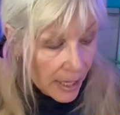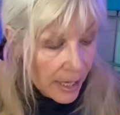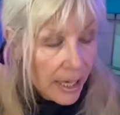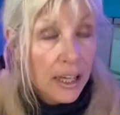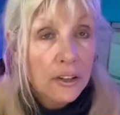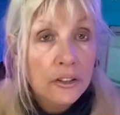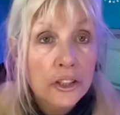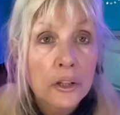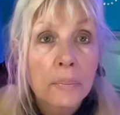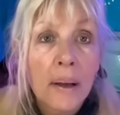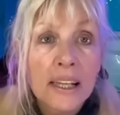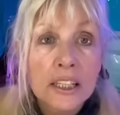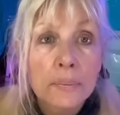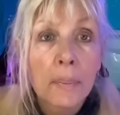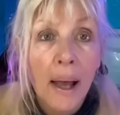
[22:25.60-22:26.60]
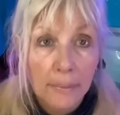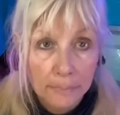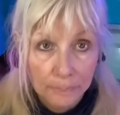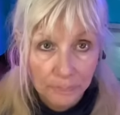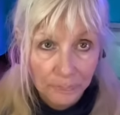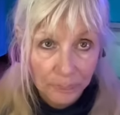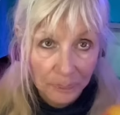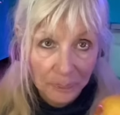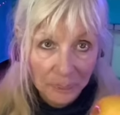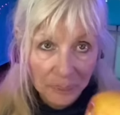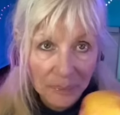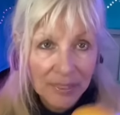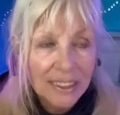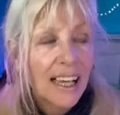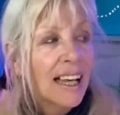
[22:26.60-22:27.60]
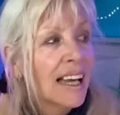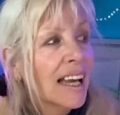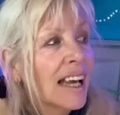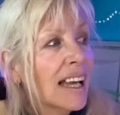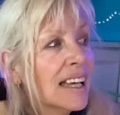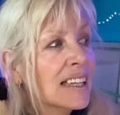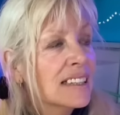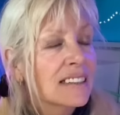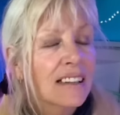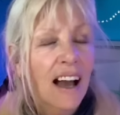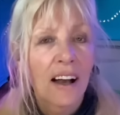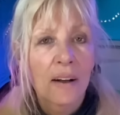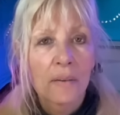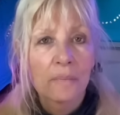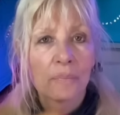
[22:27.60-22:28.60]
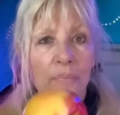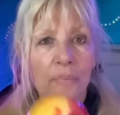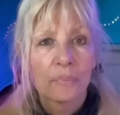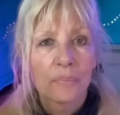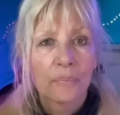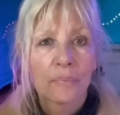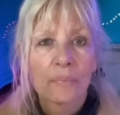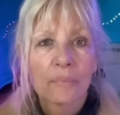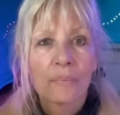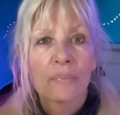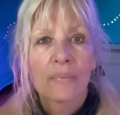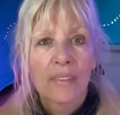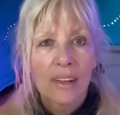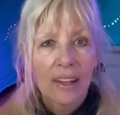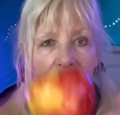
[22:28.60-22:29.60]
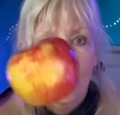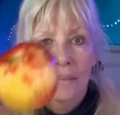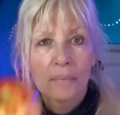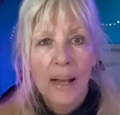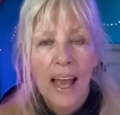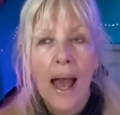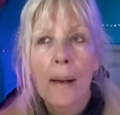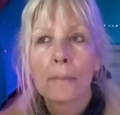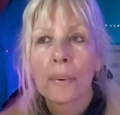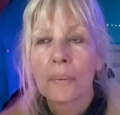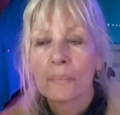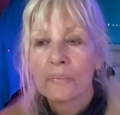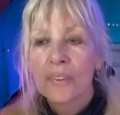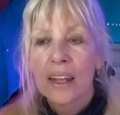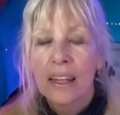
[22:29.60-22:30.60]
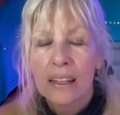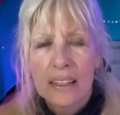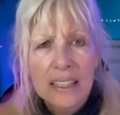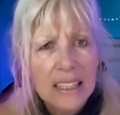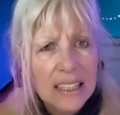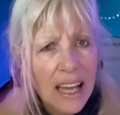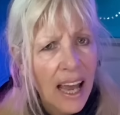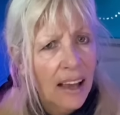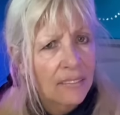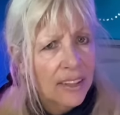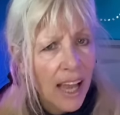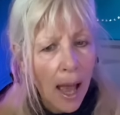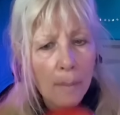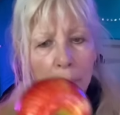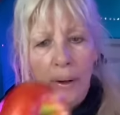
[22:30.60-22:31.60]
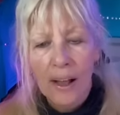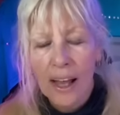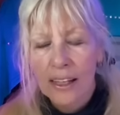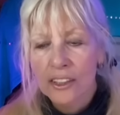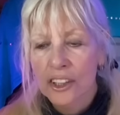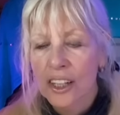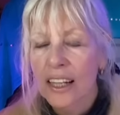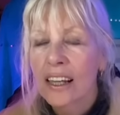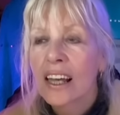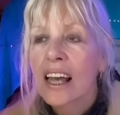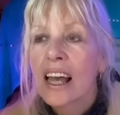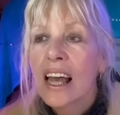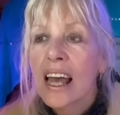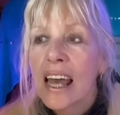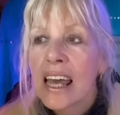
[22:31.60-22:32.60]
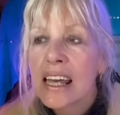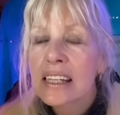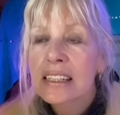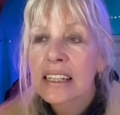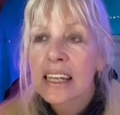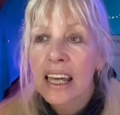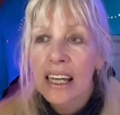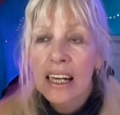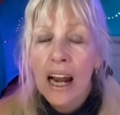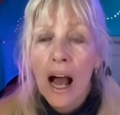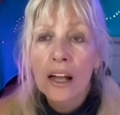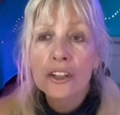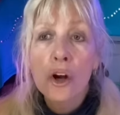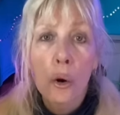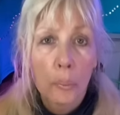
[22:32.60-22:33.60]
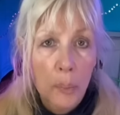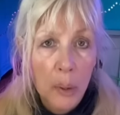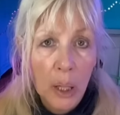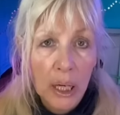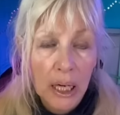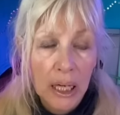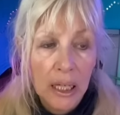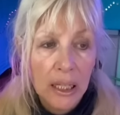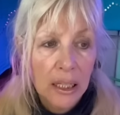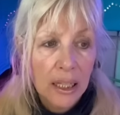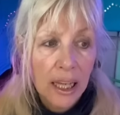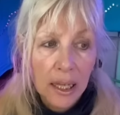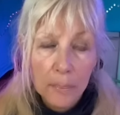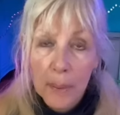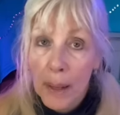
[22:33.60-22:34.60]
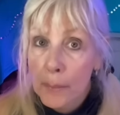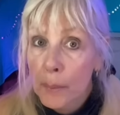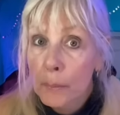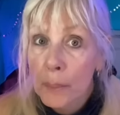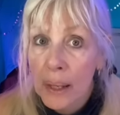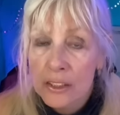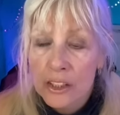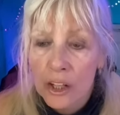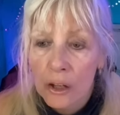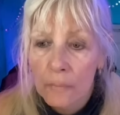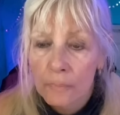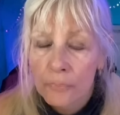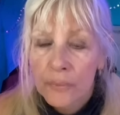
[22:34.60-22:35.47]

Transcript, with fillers: Here's your best bet. Is, um, my apple. This is a heavy apple, actually. Is get a notebook, get a paper and pencil.